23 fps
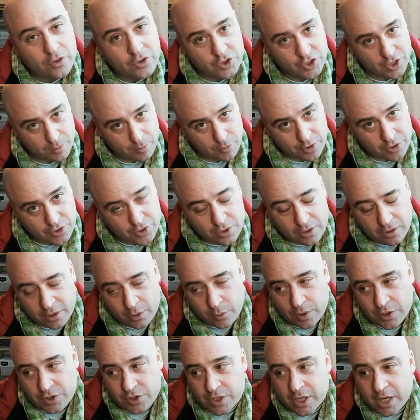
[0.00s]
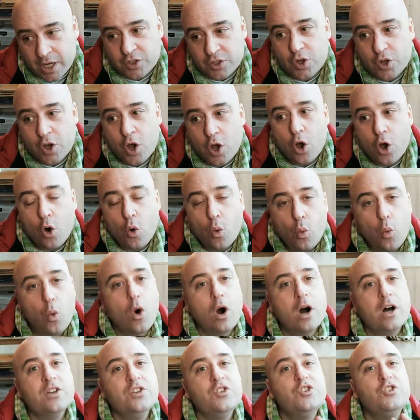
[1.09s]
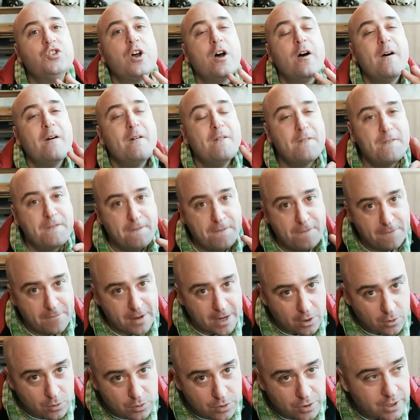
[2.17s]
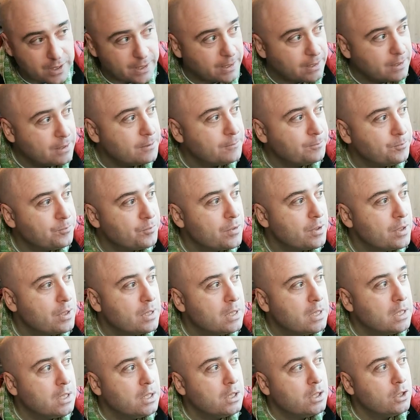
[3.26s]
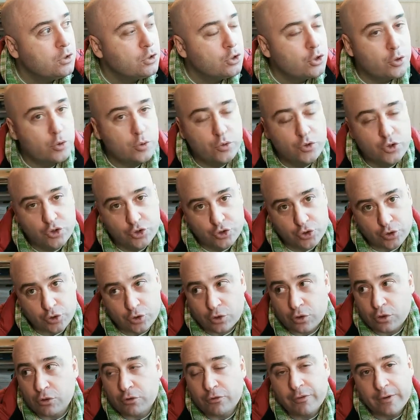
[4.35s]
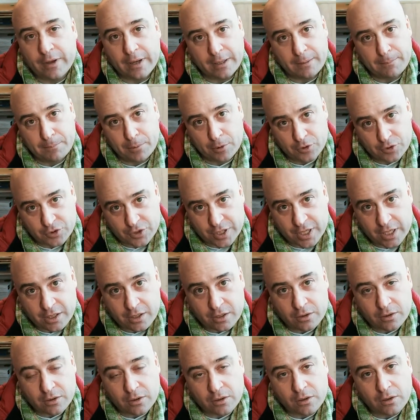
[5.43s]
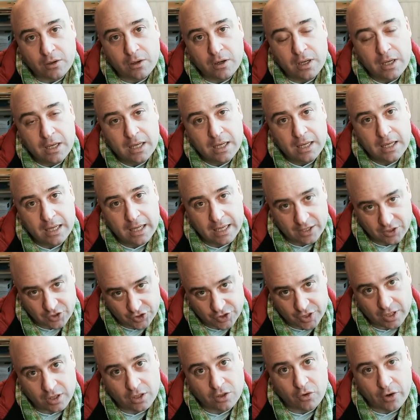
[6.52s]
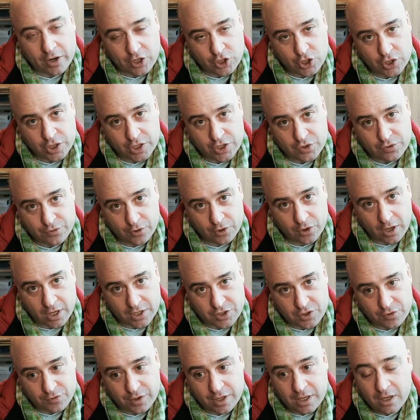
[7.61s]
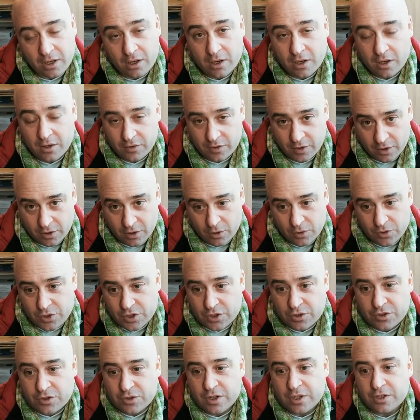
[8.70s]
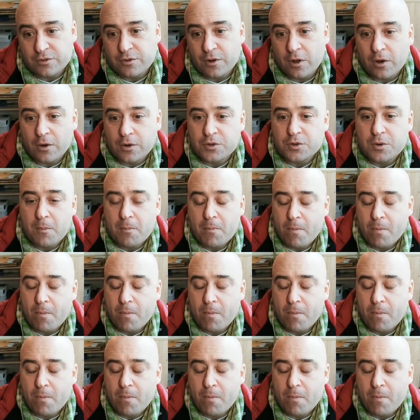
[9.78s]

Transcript: the Summer Institute of Linguistics, was founded to serve a particular accelerationist philosophy that goes as, as follows